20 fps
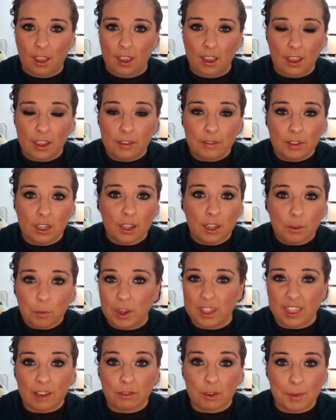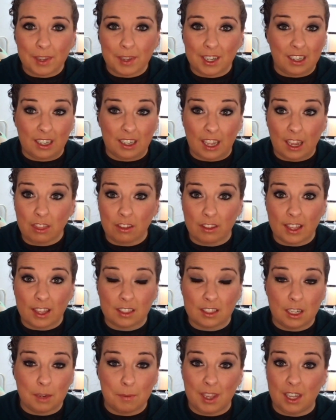even with everybody together, that's
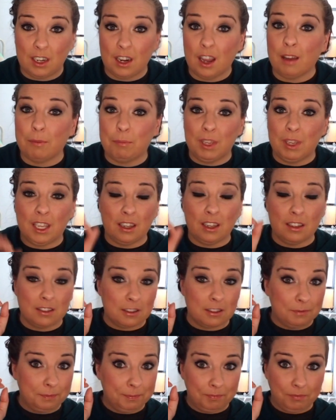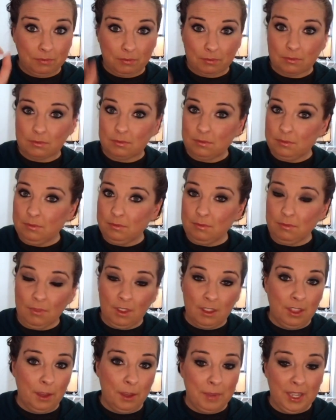gonna be enough because
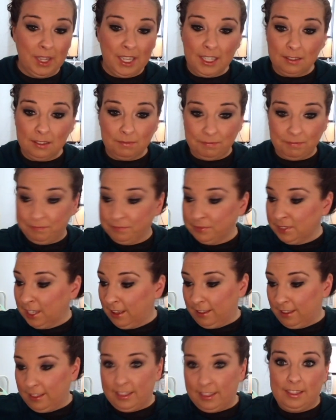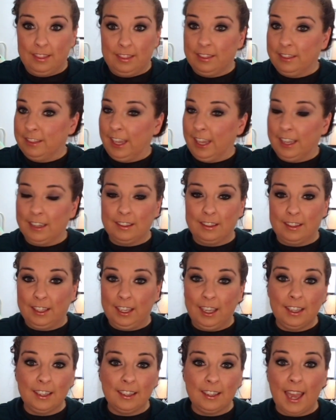the minute that
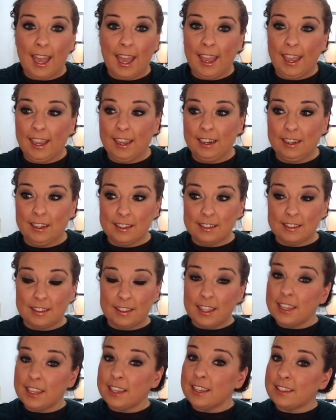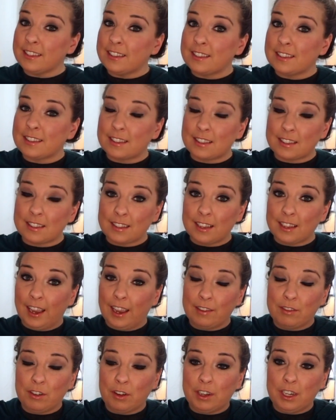king guy does this. I
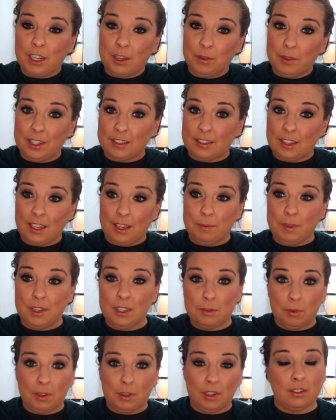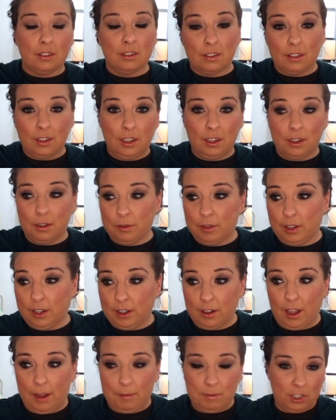have no idea what his name is, but you know
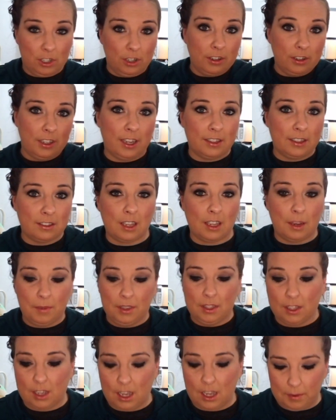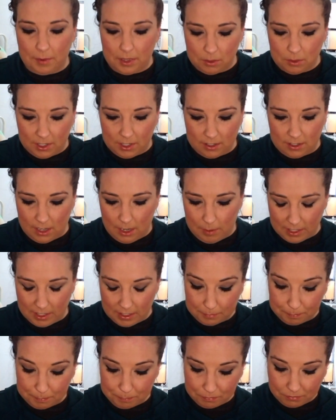what? I'm sure you guys will tell me in the comments what his name
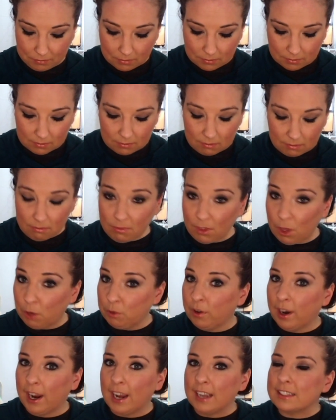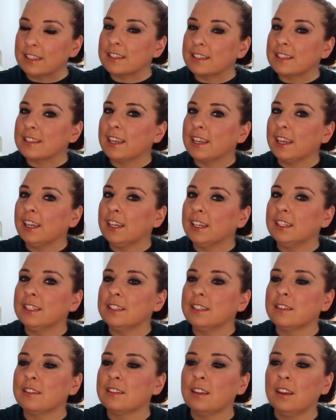is. Rises his
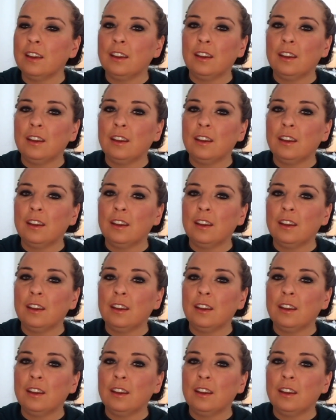hands.